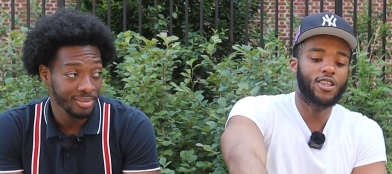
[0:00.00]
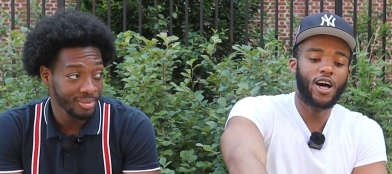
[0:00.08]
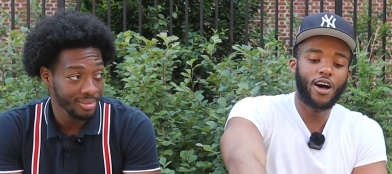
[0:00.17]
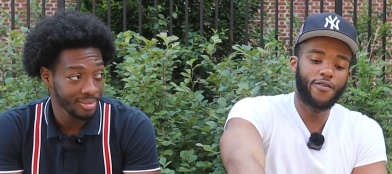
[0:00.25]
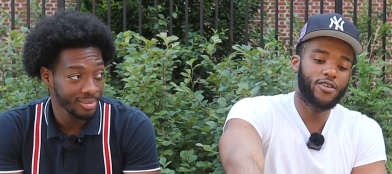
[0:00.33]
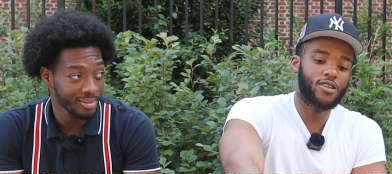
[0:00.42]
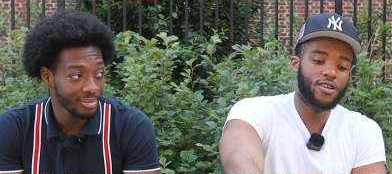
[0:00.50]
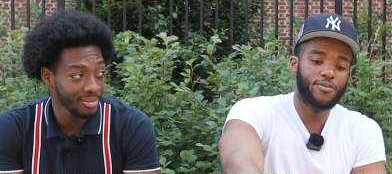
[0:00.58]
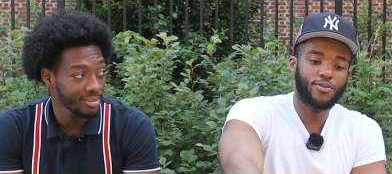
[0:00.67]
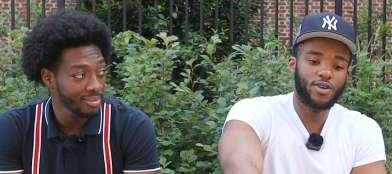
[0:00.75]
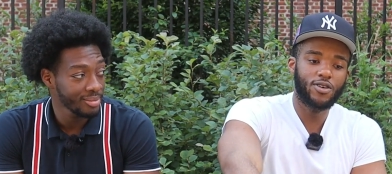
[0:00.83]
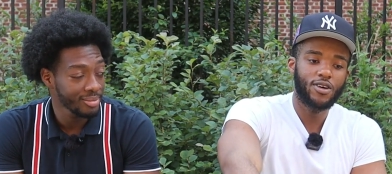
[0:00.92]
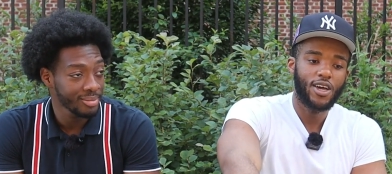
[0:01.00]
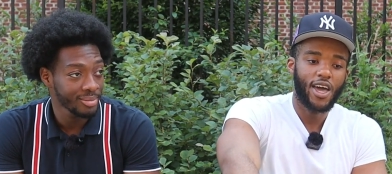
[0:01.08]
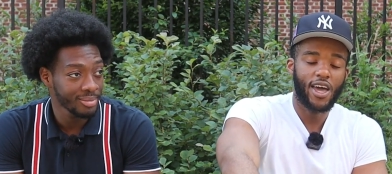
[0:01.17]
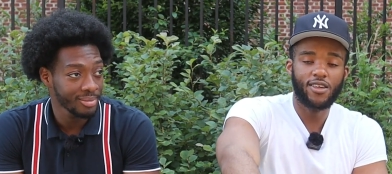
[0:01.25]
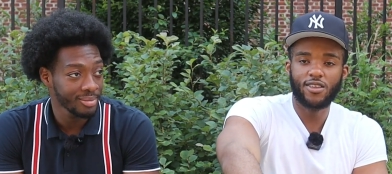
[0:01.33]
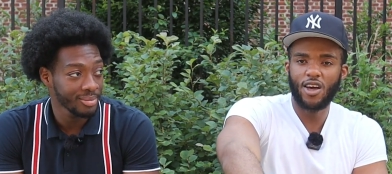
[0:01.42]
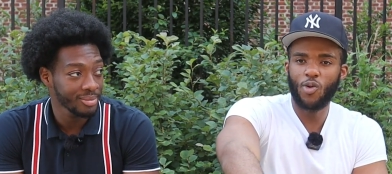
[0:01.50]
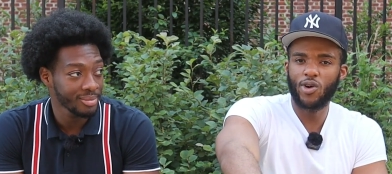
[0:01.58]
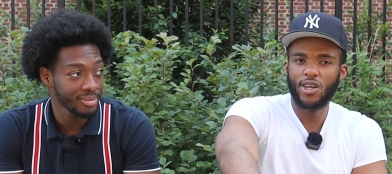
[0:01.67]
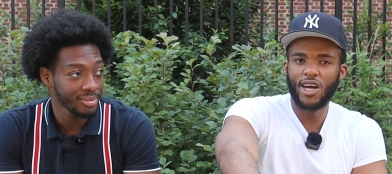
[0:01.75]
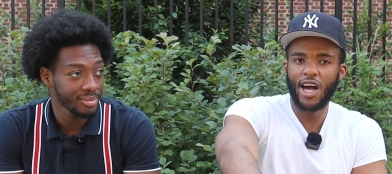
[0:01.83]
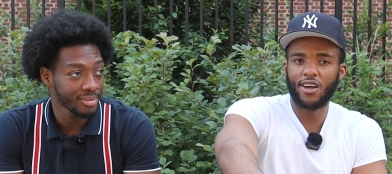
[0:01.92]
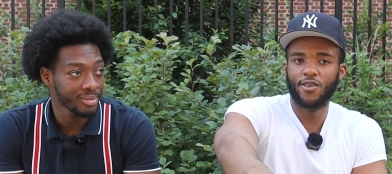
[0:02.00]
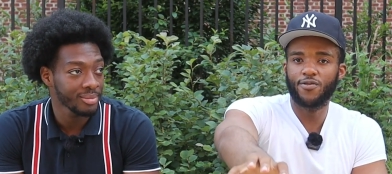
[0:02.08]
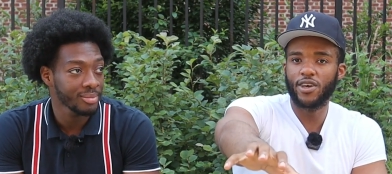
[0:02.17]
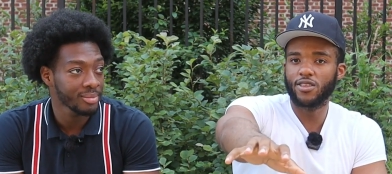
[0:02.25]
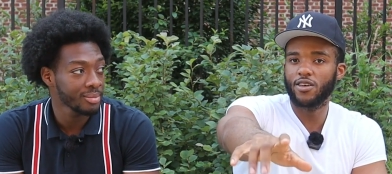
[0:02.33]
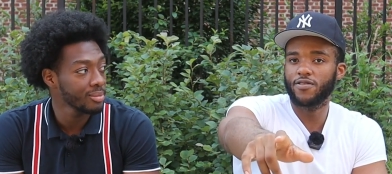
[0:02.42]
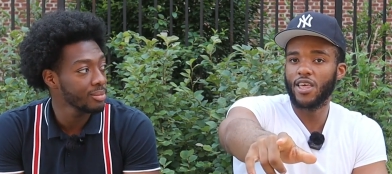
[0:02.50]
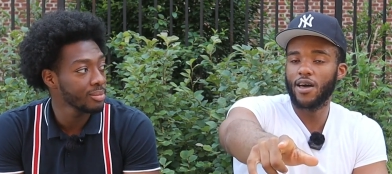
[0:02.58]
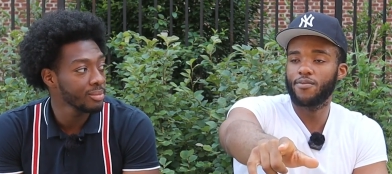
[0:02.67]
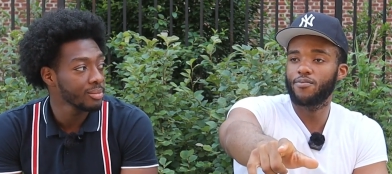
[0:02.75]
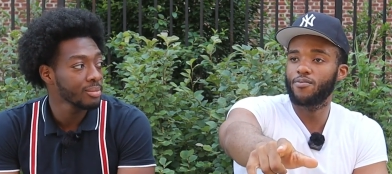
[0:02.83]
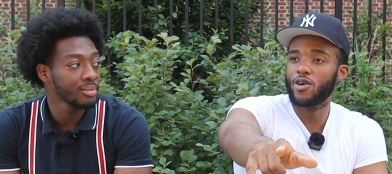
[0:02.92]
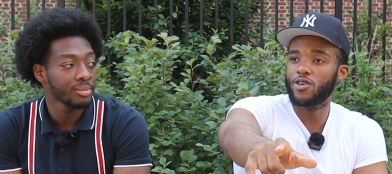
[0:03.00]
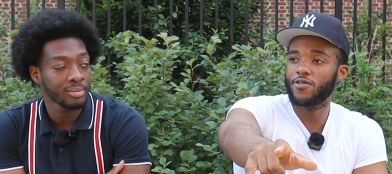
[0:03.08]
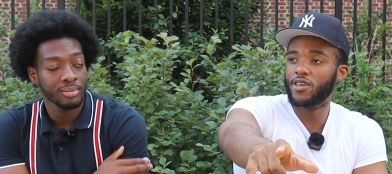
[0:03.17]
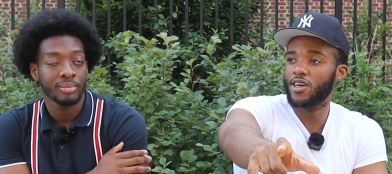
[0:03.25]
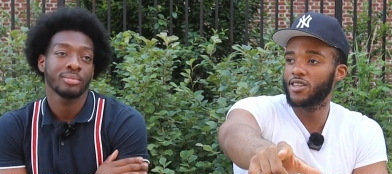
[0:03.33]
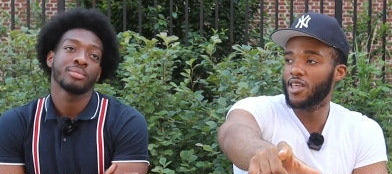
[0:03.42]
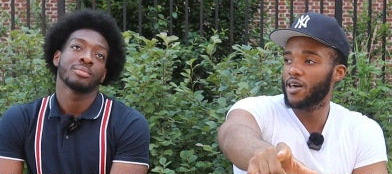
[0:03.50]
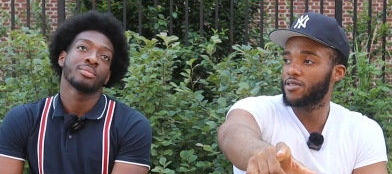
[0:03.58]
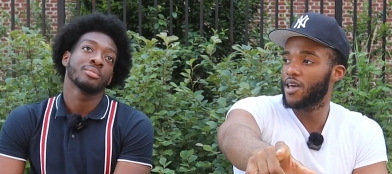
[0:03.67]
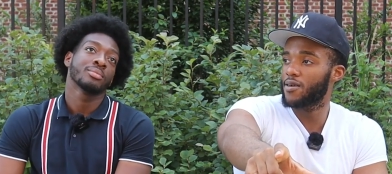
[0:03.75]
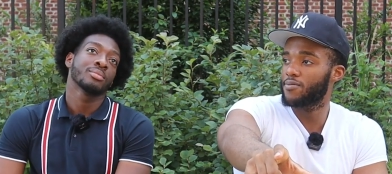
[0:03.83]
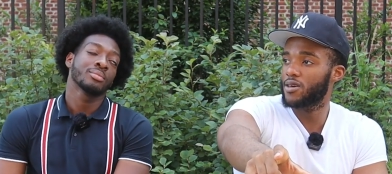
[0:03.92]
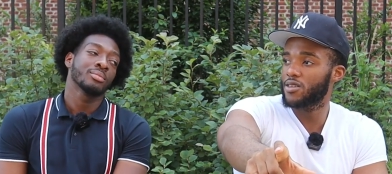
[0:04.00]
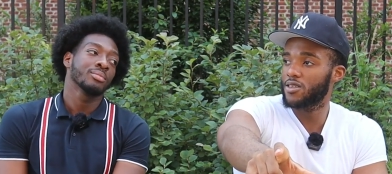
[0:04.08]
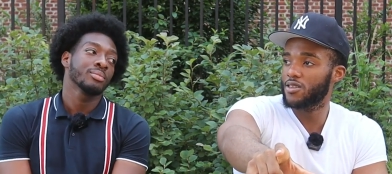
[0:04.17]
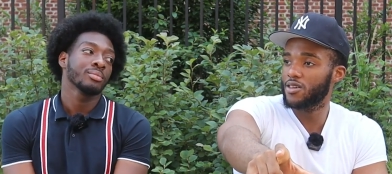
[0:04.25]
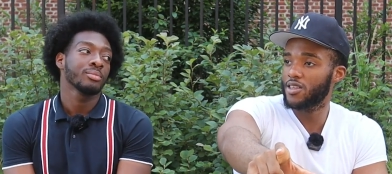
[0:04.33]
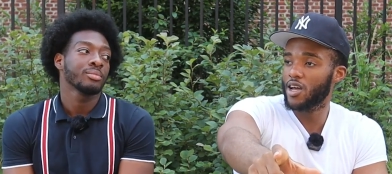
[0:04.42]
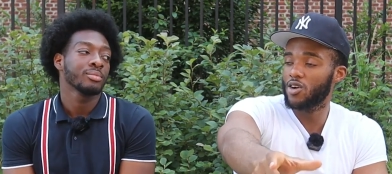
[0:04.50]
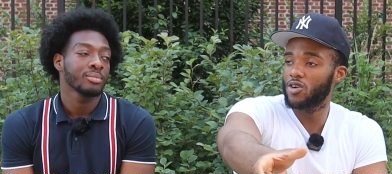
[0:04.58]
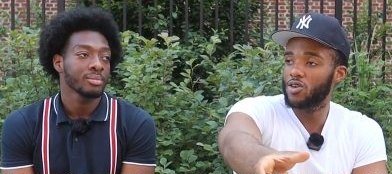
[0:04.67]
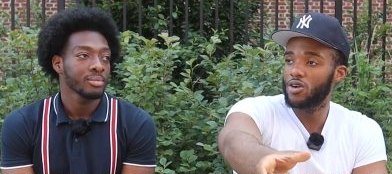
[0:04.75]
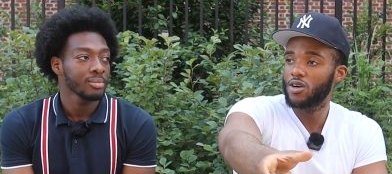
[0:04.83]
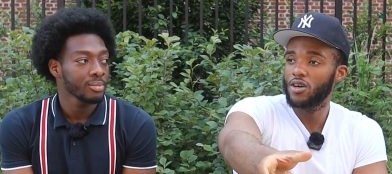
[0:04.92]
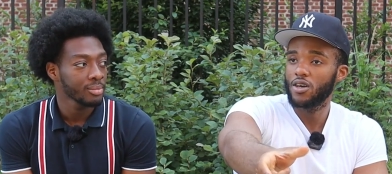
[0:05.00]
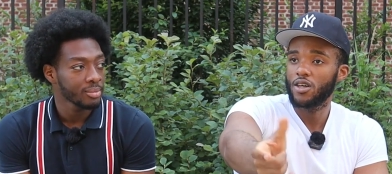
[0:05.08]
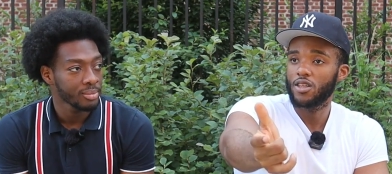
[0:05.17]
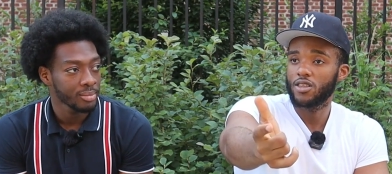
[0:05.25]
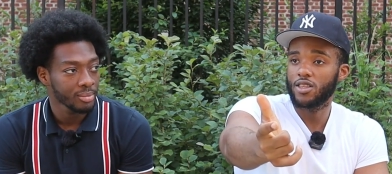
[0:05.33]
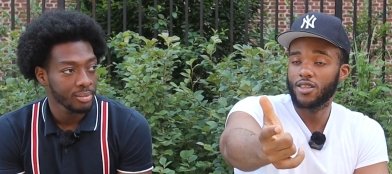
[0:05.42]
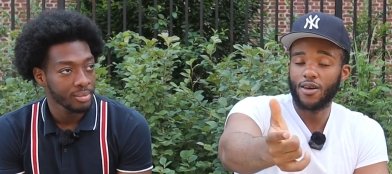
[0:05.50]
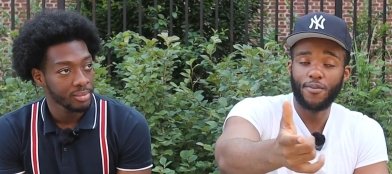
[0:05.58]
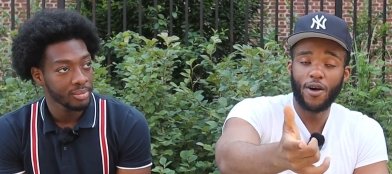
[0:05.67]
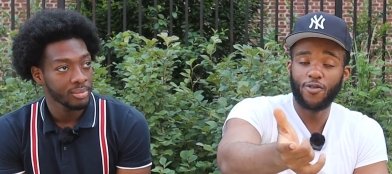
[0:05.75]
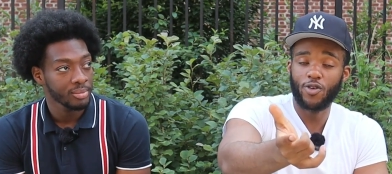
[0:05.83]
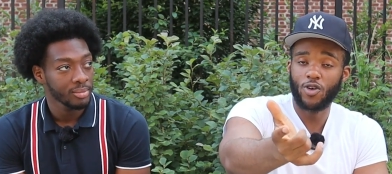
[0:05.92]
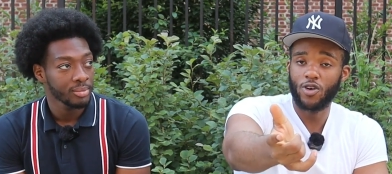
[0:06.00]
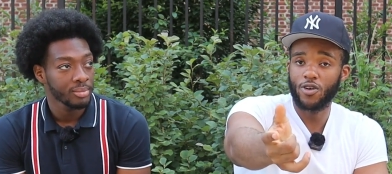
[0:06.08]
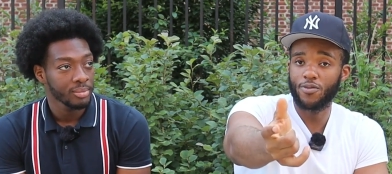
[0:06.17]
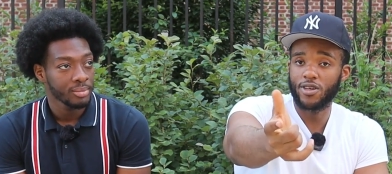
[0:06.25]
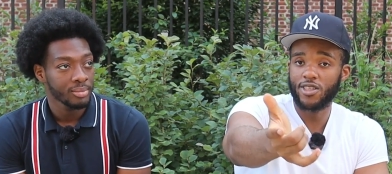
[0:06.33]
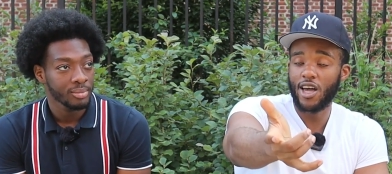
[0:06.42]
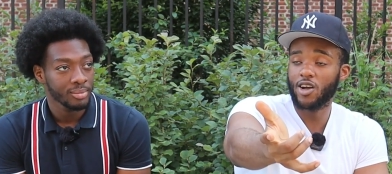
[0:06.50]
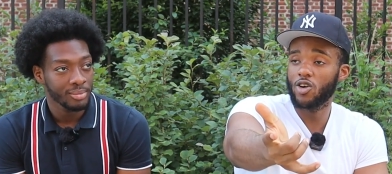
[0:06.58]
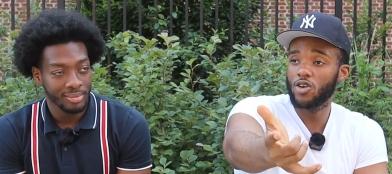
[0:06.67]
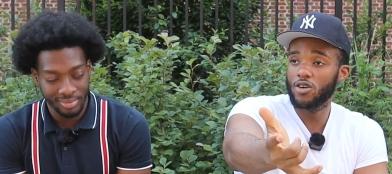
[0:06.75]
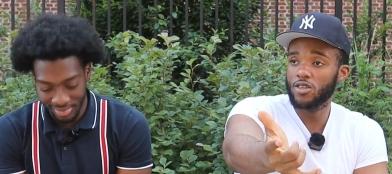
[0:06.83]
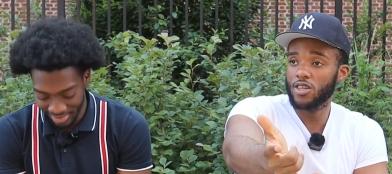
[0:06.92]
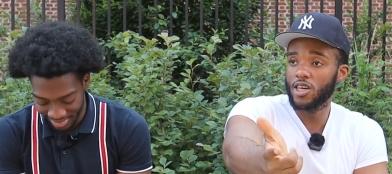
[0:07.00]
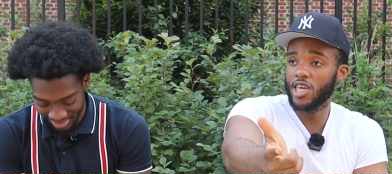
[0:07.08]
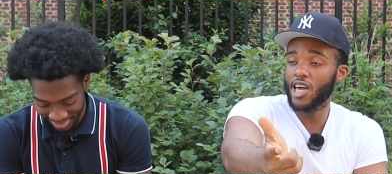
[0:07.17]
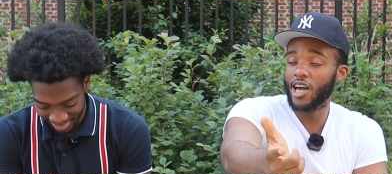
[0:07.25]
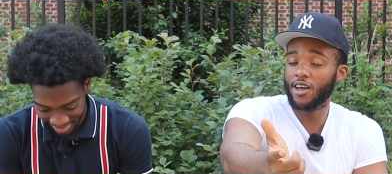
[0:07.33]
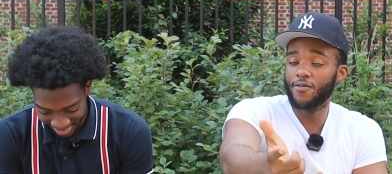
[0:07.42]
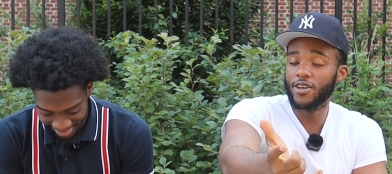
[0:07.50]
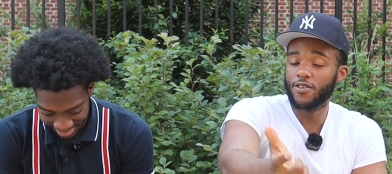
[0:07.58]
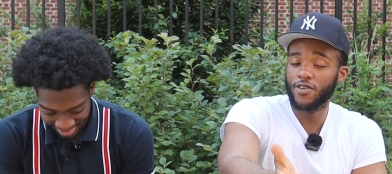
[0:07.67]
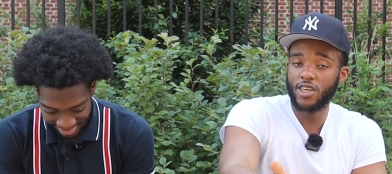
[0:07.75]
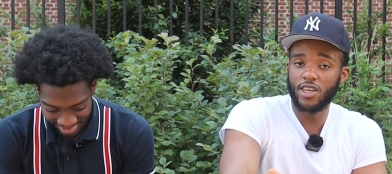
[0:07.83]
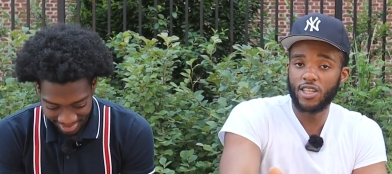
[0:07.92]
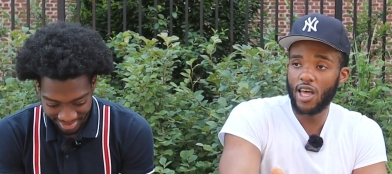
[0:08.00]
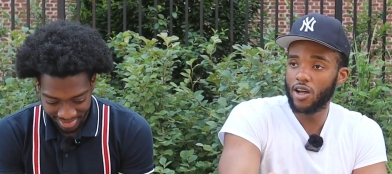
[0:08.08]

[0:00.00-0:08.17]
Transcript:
Speaker 1: alive and shit, bro, and someone would have got convicted of that murder of killing that bitch and shit, that girl, my fault calling bitch, that girl and shit, he got convicted for killing